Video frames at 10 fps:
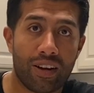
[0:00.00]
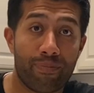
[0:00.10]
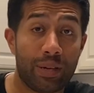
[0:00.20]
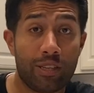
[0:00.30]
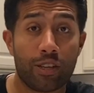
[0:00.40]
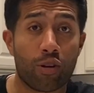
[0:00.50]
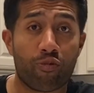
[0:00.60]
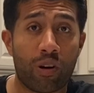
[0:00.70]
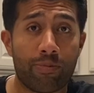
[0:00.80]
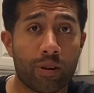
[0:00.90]
basically a
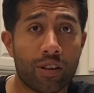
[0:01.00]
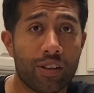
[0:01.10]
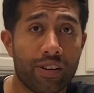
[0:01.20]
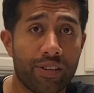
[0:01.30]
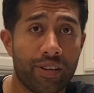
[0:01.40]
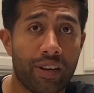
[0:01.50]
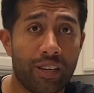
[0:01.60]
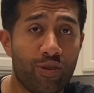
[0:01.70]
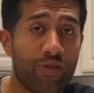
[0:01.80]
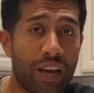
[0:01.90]
replica
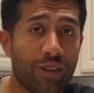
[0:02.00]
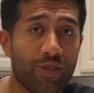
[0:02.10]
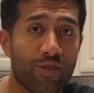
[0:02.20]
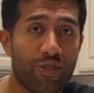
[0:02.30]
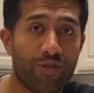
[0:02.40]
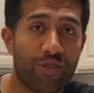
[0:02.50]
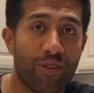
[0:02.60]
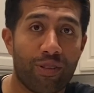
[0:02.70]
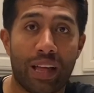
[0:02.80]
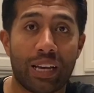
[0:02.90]
S2000, so
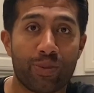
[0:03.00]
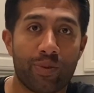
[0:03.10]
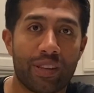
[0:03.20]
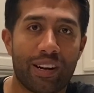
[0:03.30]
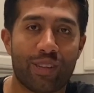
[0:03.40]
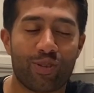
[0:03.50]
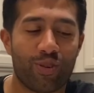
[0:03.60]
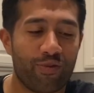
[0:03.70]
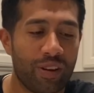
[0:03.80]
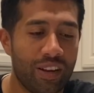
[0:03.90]
the last one that I
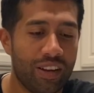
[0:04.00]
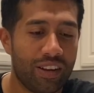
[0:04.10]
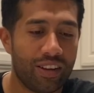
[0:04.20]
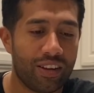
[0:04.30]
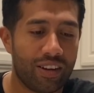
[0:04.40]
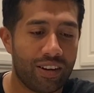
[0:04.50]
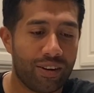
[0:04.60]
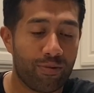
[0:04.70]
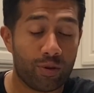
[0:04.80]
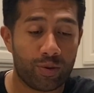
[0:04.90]
drove,
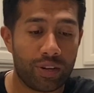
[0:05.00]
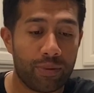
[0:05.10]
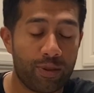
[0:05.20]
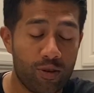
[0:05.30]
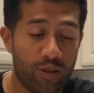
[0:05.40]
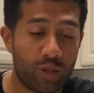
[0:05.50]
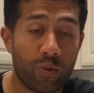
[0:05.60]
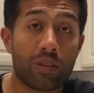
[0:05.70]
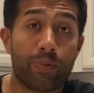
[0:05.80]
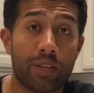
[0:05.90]
which was an APT. This
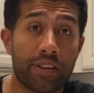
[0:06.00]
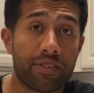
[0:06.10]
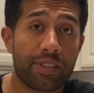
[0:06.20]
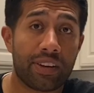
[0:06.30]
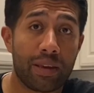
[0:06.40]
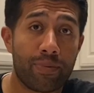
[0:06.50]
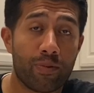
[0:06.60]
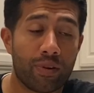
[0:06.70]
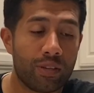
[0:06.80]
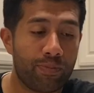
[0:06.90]
one's particularly an
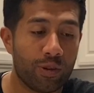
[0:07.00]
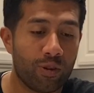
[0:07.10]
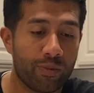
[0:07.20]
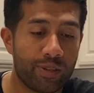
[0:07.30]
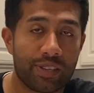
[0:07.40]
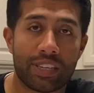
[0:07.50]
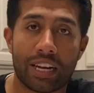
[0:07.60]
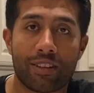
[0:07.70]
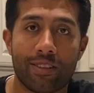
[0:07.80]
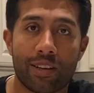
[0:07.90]
AP1 is built almost
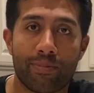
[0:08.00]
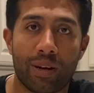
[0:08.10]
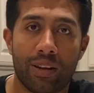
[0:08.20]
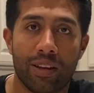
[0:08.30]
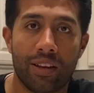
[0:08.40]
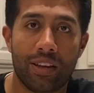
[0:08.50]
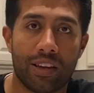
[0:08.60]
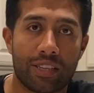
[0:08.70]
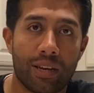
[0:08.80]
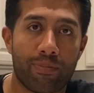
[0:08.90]
exactly like mine,
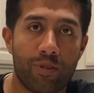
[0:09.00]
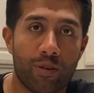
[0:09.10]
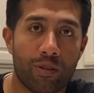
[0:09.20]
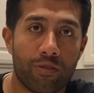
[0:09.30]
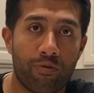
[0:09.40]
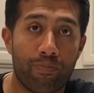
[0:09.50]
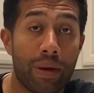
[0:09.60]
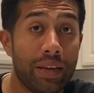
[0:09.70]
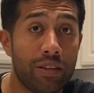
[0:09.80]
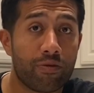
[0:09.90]
except the only
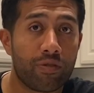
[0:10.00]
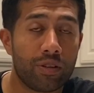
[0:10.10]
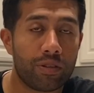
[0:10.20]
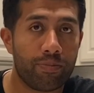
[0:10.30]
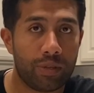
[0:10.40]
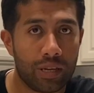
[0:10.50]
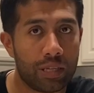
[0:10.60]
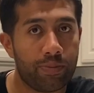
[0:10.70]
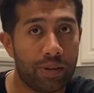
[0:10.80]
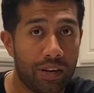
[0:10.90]
main difference,
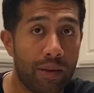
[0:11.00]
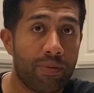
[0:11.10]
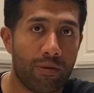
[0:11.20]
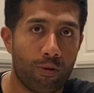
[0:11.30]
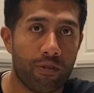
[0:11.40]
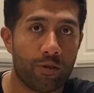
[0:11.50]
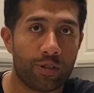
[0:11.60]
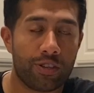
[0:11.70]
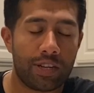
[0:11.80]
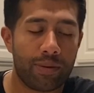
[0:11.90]
besides being an AP1
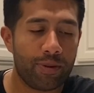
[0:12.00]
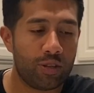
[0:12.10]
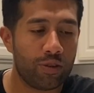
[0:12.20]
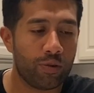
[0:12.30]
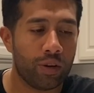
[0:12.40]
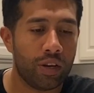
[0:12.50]
versus an AP2,